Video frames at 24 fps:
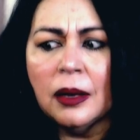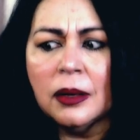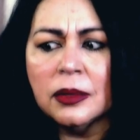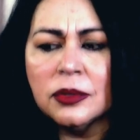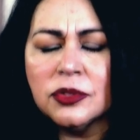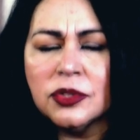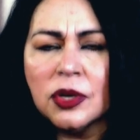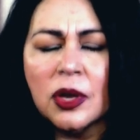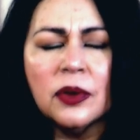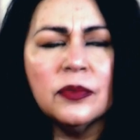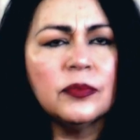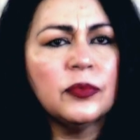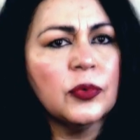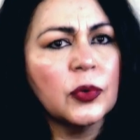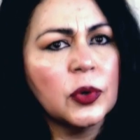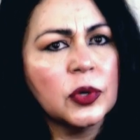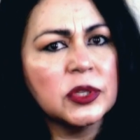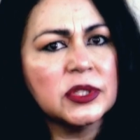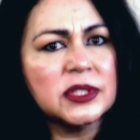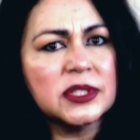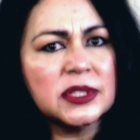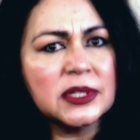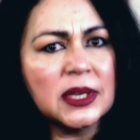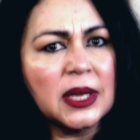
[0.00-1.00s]
Tom
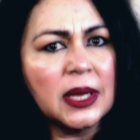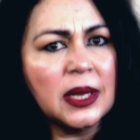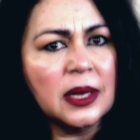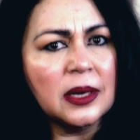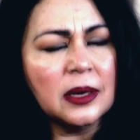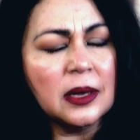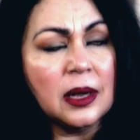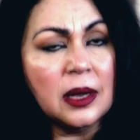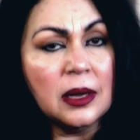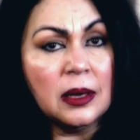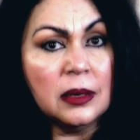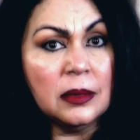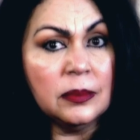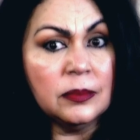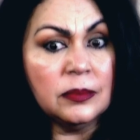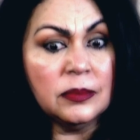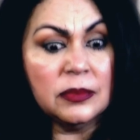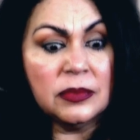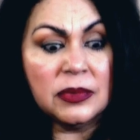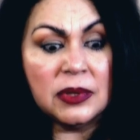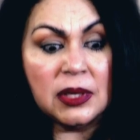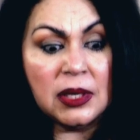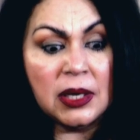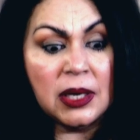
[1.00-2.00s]
Ford said,
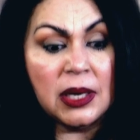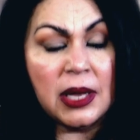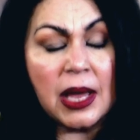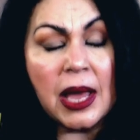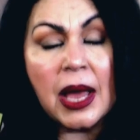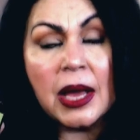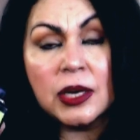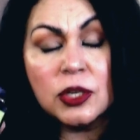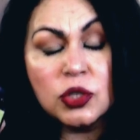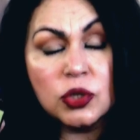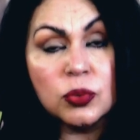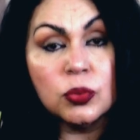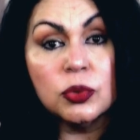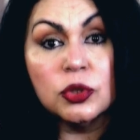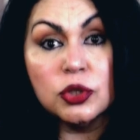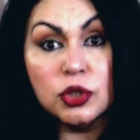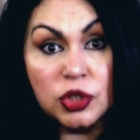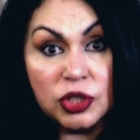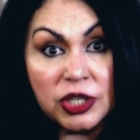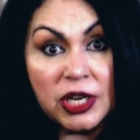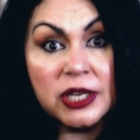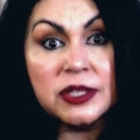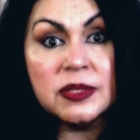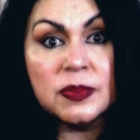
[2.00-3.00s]
the actual
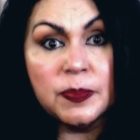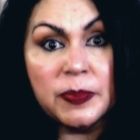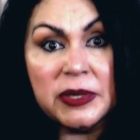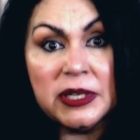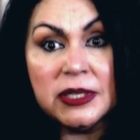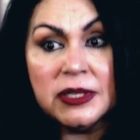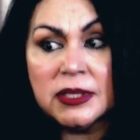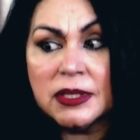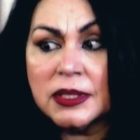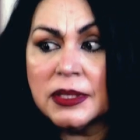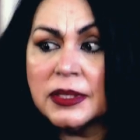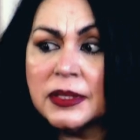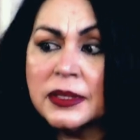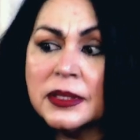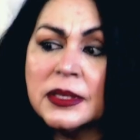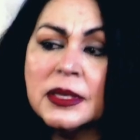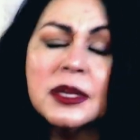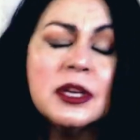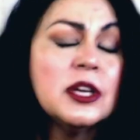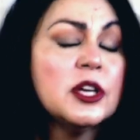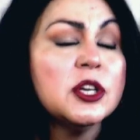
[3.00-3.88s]
chess pieces.